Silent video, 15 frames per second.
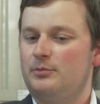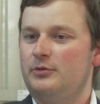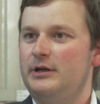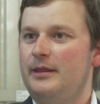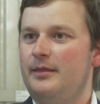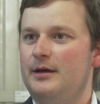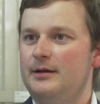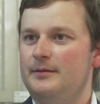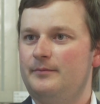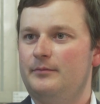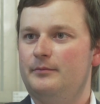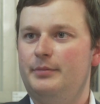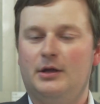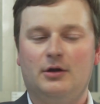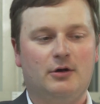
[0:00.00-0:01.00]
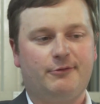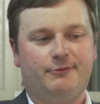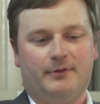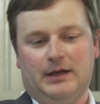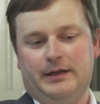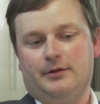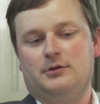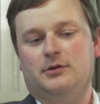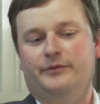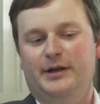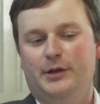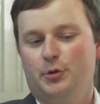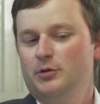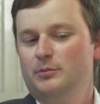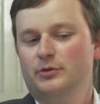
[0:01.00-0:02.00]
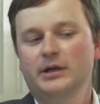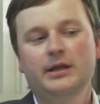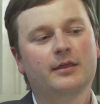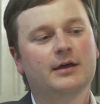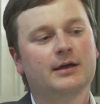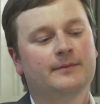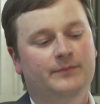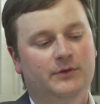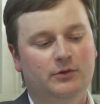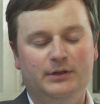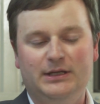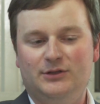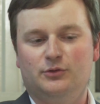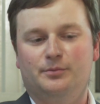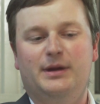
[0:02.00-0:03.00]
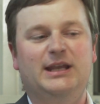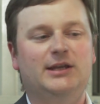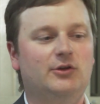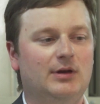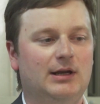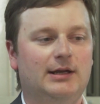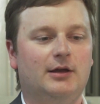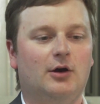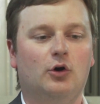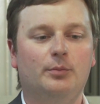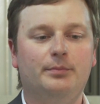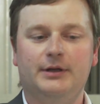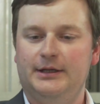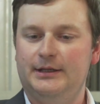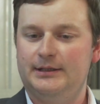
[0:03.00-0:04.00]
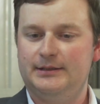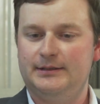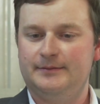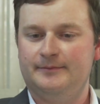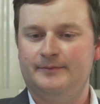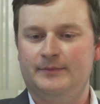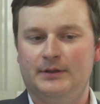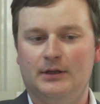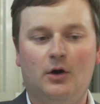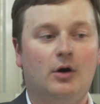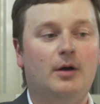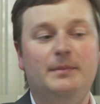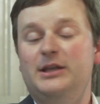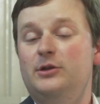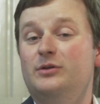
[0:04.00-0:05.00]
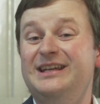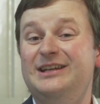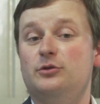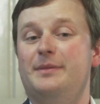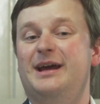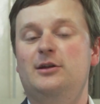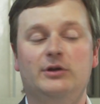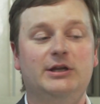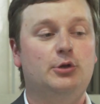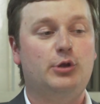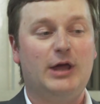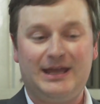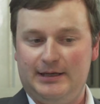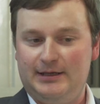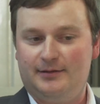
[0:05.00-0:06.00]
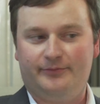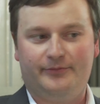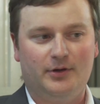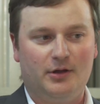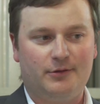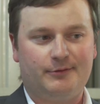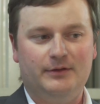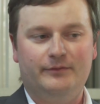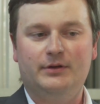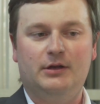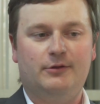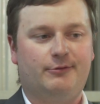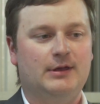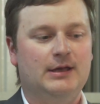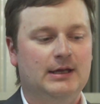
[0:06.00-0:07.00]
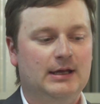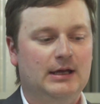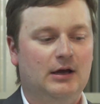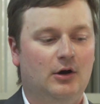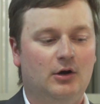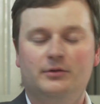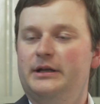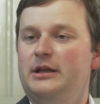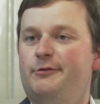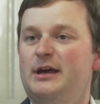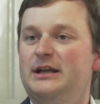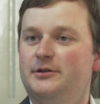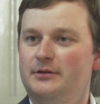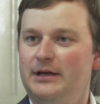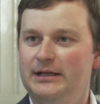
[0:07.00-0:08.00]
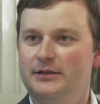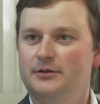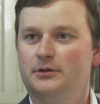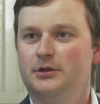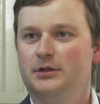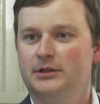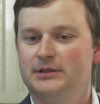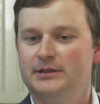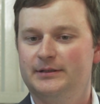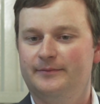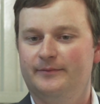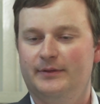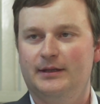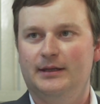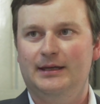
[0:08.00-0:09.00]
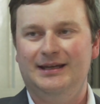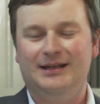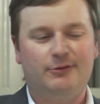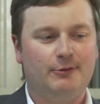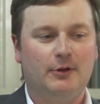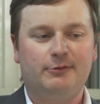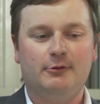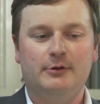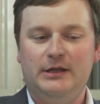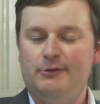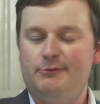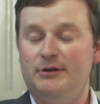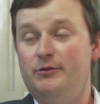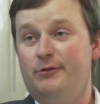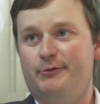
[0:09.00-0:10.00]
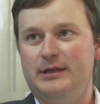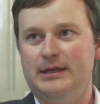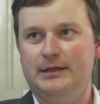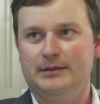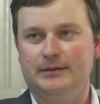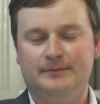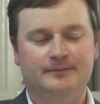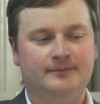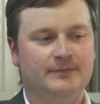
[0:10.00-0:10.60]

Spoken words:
breather, because at the conventional breather, you need to manually open it, or I mean, you need to manually check it first if it is already saturated or not. It's not so easy to see it,